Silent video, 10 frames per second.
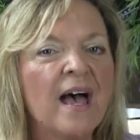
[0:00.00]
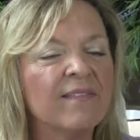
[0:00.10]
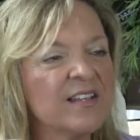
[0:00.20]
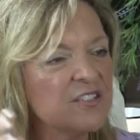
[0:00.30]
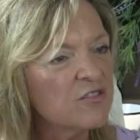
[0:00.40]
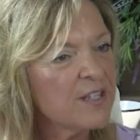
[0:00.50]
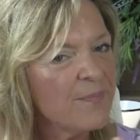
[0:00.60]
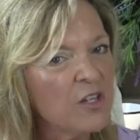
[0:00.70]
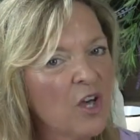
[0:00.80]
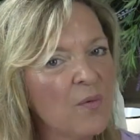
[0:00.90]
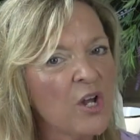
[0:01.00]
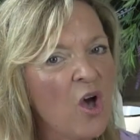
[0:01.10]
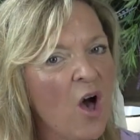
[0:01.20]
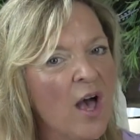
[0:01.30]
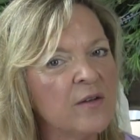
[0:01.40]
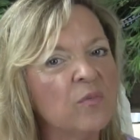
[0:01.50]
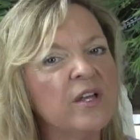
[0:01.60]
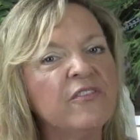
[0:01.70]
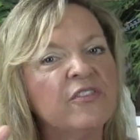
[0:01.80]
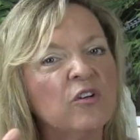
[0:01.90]
unless there's something going on
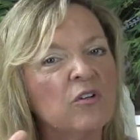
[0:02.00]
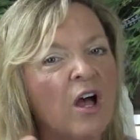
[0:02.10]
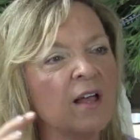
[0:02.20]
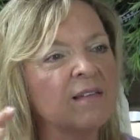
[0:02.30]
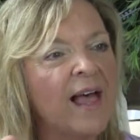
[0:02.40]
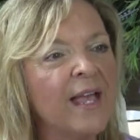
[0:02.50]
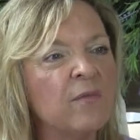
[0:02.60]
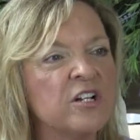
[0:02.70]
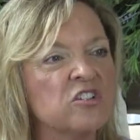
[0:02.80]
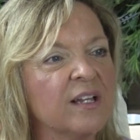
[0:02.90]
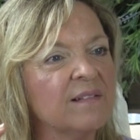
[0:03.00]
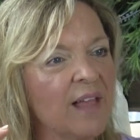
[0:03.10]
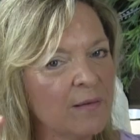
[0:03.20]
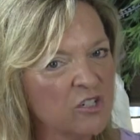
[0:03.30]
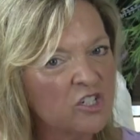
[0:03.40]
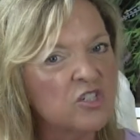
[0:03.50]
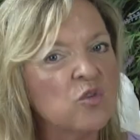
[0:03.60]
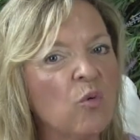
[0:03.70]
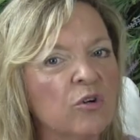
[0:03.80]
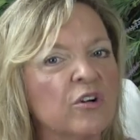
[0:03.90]
with their language, like a language
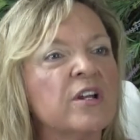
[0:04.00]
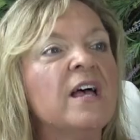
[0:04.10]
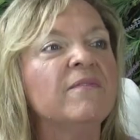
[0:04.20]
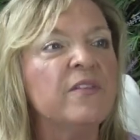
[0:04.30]
disorder,